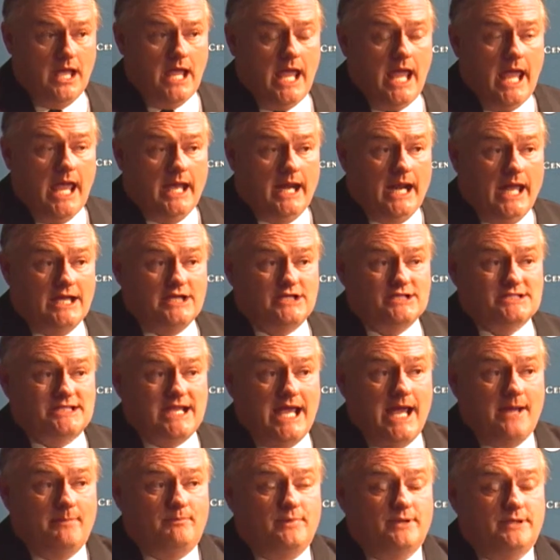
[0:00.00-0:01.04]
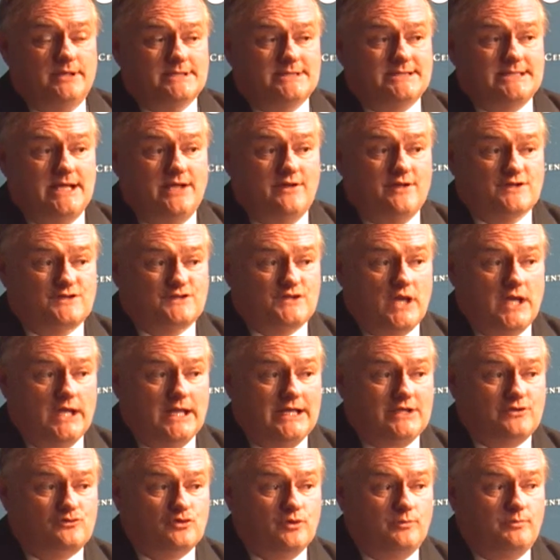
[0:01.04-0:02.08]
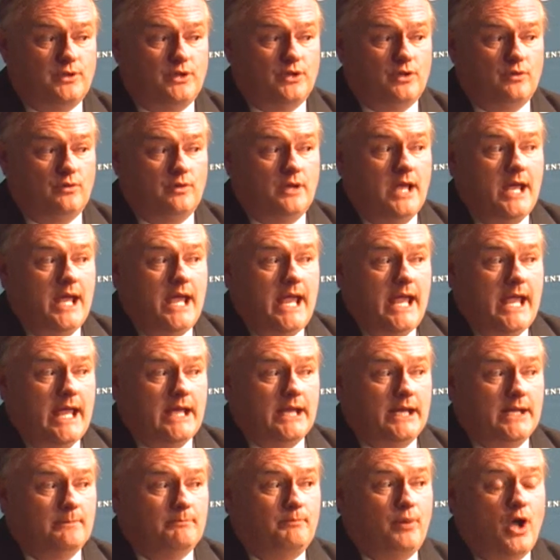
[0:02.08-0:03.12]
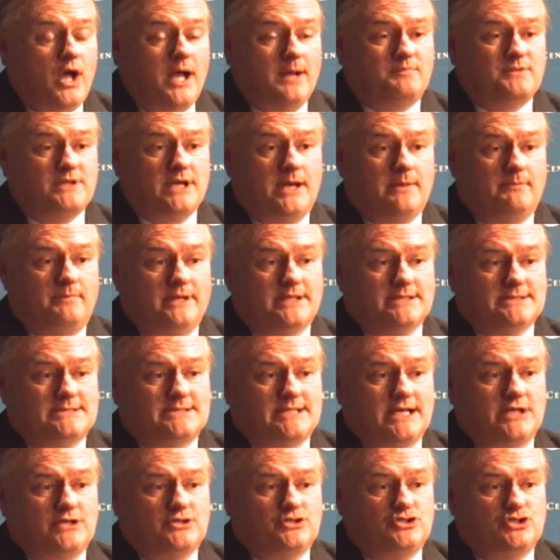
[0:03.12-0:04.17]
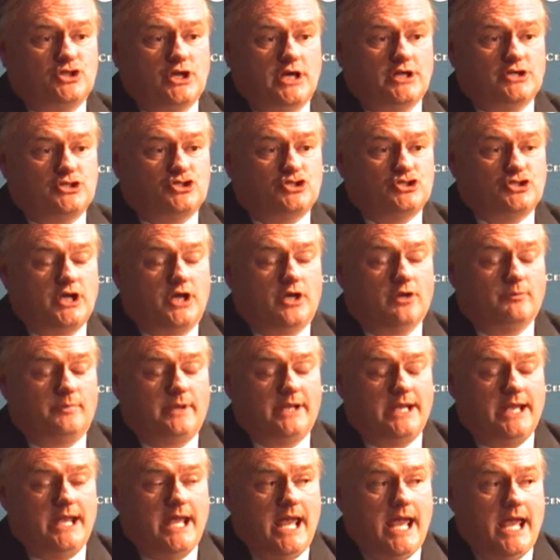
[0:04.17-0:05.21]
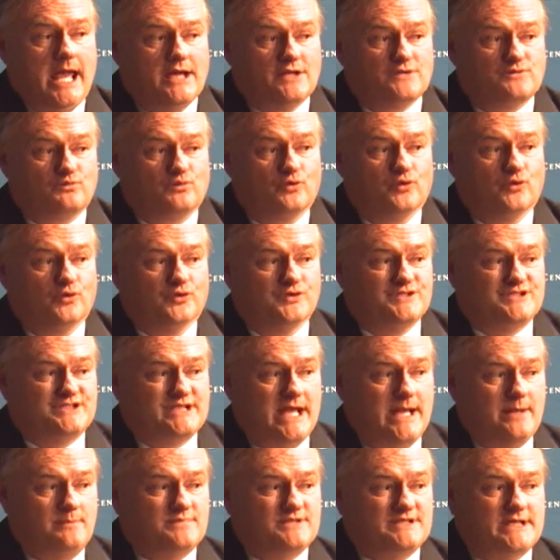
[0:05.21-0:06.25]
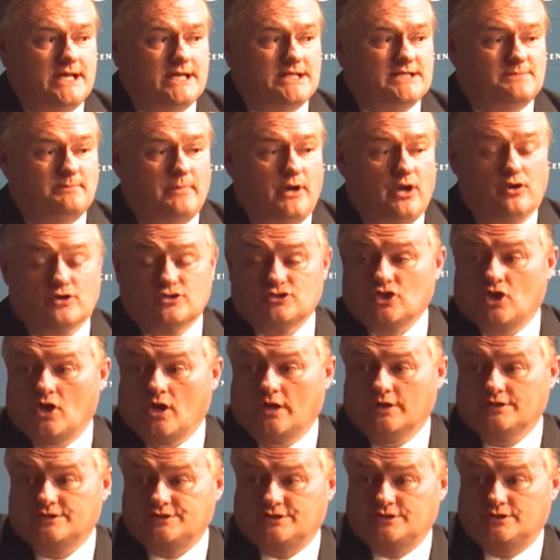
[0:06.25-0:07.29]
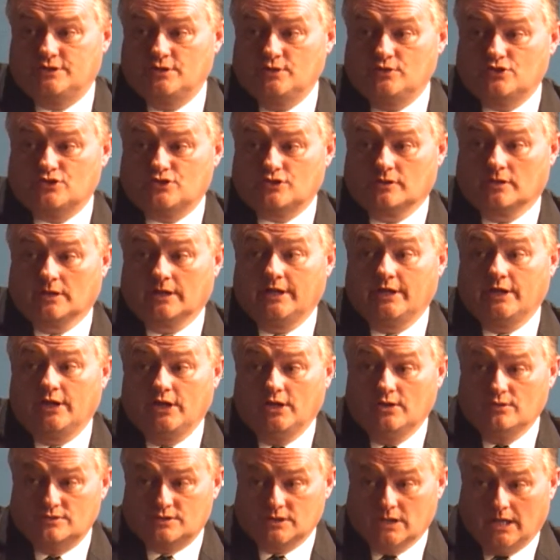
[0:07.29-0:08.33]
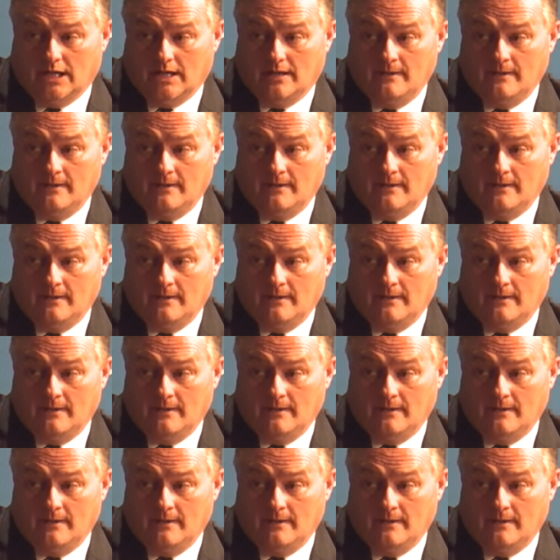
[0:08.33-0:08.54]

And I just happened to see the Salt Lake Tribune, and it popped up and said, Judge Shelby has ruled same-sex marriage constitutional in Utah.